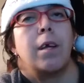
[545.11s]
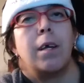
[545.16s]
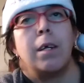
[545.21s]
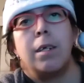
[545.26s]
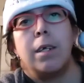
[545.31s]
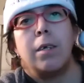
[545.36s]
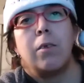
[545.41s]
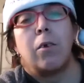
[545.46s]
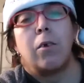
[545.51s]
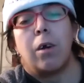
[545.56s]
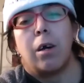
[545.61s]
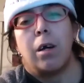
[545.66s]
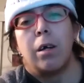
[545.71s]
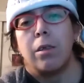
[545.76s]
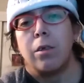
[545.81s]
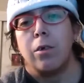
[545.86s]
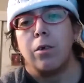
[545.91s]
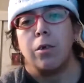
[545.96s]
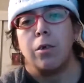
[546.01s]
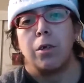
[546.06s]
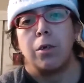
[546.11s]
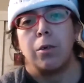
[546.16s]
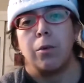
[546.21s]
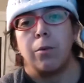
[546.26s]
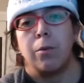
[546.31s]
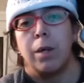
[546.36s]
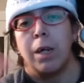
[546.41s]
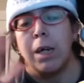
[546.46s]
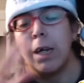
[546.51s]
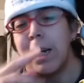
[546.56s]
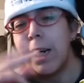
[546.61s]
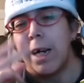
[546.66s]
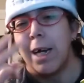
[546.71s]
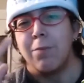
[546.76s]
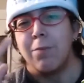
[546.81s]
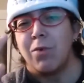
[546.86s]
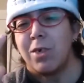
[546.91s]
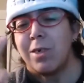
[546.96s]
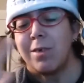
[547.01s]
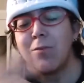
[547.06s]
author who
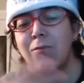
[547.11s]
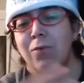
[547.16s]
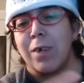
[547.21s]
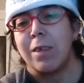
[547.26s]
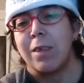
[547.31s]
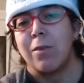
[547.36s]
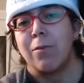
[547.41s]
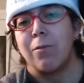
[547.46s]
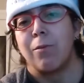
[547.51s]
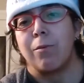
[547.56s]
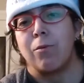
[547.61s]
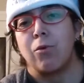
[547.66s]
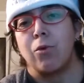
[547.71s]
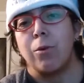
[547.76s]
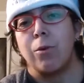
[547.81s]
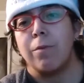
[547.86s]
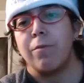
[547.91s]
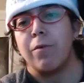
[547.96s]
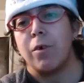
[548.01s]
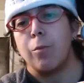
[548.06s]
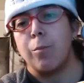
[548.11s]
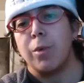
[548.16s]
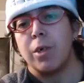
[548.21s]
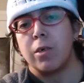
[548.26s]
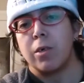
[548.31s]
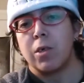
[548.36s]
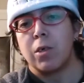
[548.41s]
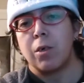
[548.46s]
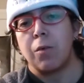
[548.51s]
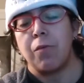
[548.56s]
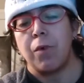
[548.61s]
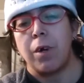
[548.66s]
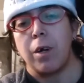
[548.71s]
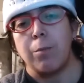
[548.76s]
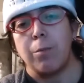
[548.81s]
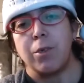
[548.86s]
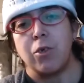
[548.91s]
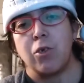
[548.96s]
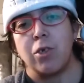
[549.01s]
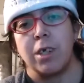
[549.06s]
I've just read through 2 of her books so
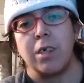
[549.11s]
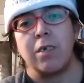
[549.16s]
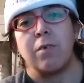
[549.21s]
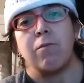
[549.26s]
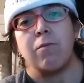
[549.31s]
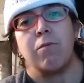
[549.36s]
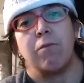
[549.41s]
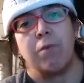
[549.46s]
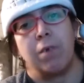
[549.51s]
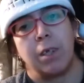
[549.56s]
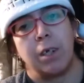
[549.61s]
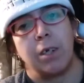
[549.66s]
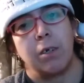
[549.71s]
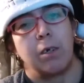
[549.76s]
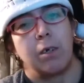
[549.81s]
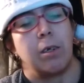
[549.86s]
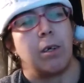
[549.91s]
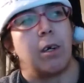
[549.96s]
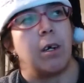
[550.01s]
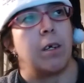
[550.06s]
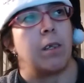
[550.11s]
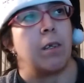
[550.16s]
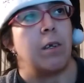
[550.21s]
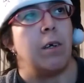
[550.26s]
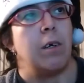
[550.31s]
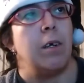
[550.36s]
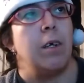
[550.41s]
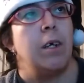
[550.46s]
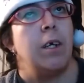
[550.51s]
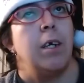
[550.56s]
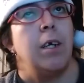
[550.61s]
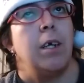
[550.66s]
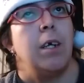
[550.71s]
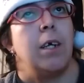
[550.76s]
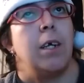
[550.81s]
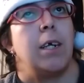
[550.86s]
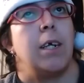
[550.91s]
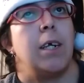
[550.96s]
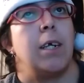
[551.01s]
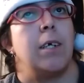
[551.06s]
far, but she is a really good author,
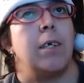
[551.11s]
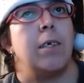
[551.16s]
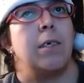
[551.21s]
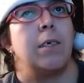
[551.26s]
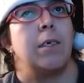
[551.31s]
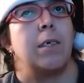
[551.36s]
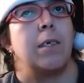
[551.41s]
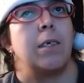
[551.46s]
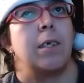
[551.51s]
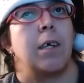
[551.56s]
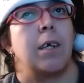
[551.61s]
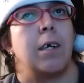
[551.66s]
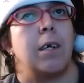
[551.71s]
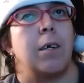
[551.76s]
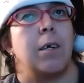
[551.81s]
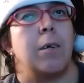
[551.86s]
is